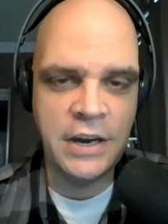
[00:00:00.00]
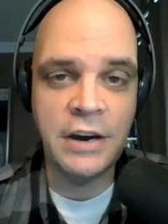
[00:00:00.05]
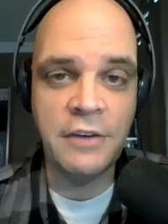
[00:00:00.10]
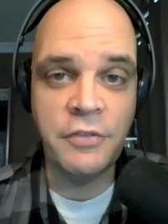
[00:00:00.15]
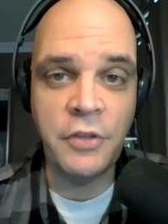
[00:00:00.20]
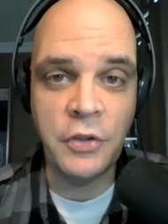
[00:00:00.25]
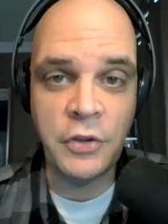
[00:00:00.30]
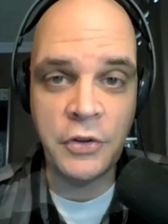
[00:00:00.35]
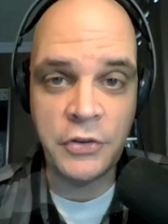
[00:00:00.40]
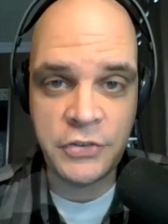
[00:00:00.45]
of
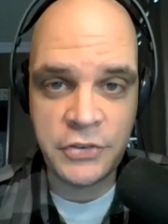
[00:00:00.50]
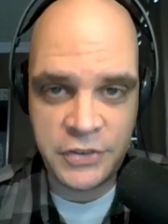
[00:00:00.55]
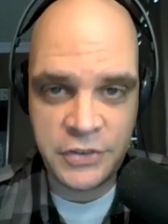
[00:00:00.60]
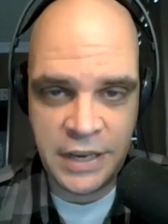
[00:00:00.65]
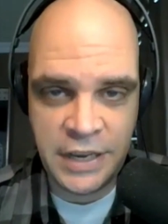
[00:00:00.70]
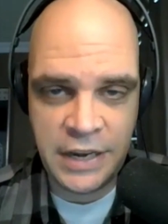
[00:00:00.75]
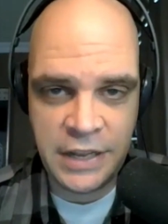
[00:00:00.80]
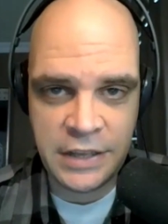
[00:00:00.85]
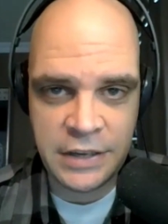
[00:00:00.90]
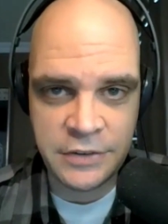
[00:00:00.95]
the
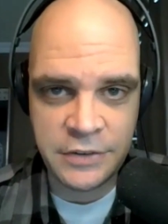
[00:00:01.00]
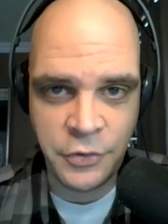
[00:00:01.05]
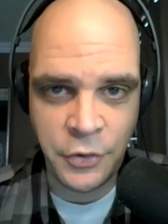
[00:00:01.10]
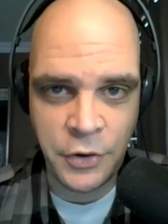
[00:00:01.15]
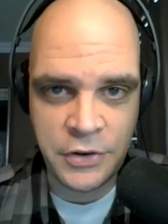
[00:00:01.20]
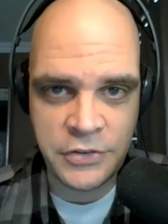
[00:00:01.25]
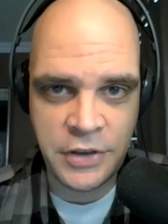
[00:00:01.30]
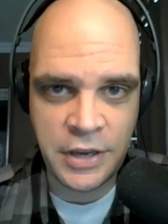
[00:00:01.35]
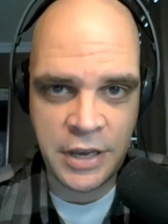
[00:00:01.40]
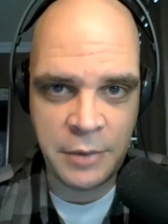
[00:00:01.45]
Lusitania, for
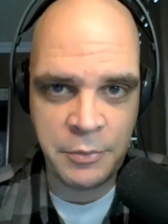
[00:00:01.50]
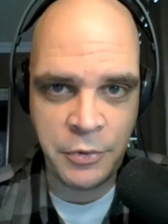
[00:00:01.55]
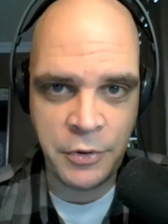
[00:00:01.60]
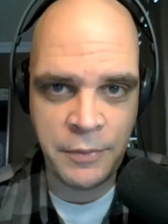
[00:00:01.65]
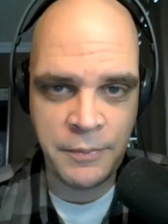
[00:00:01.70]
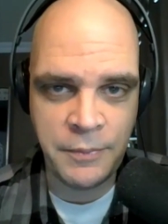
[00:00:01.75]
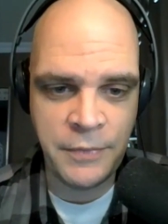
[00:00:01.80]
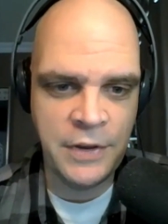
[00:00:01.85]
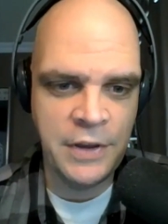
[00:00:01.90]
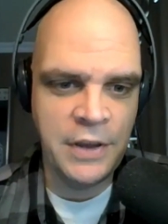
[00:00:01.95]
example.
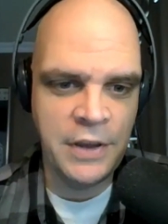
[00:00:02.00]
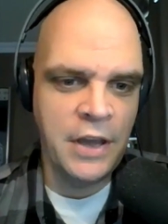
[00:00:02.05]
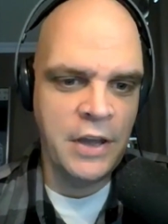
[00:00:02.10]
Yes,